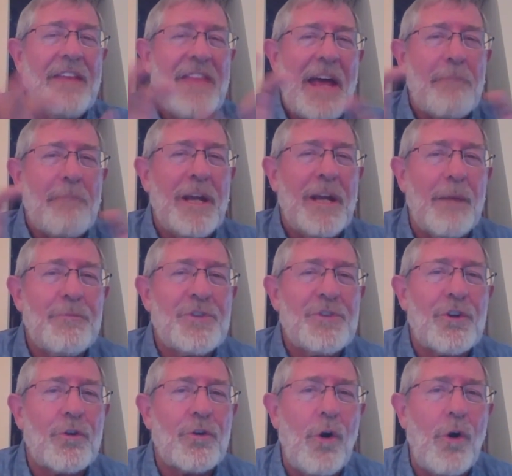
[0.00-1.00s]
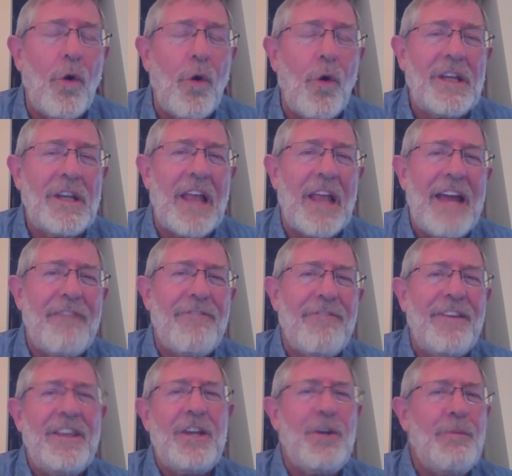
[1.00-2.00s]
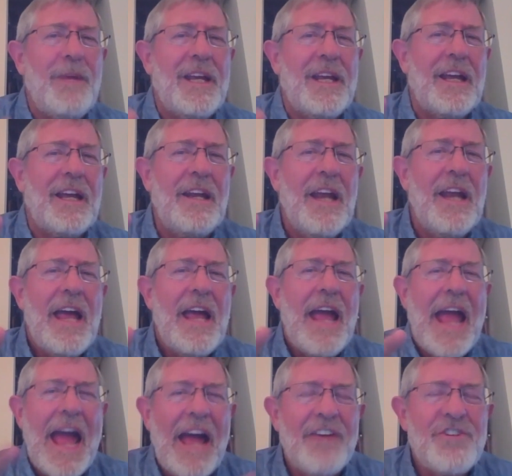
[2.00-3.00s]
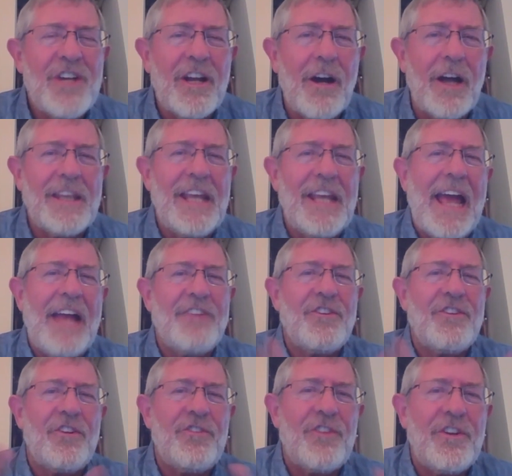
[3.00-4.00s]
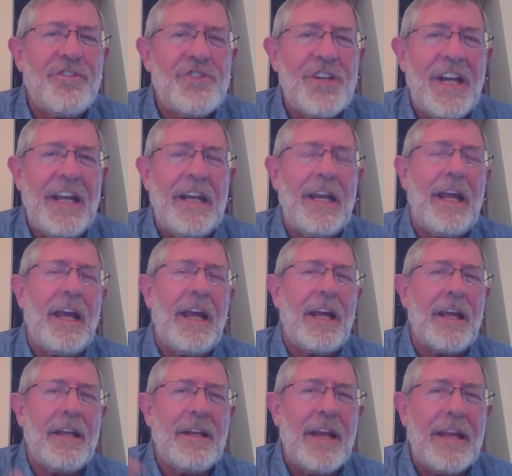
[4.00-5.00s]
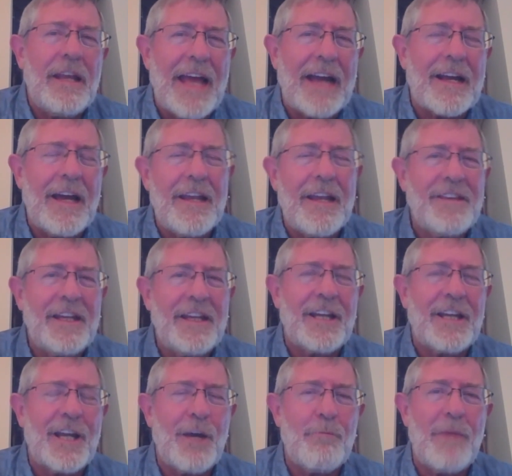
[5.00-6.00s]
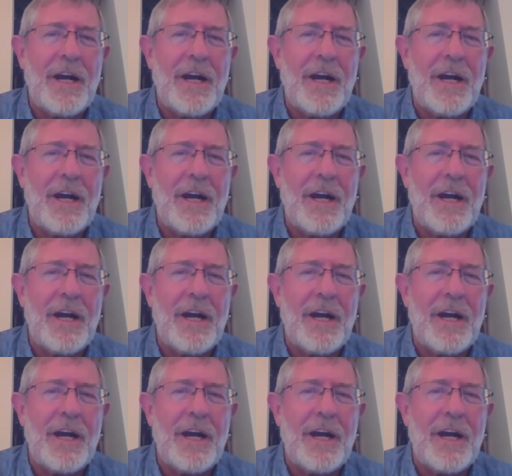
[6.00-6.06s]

that becomes your goal in life. And then you begin hedging on the edges and cheating and that kind of thing to get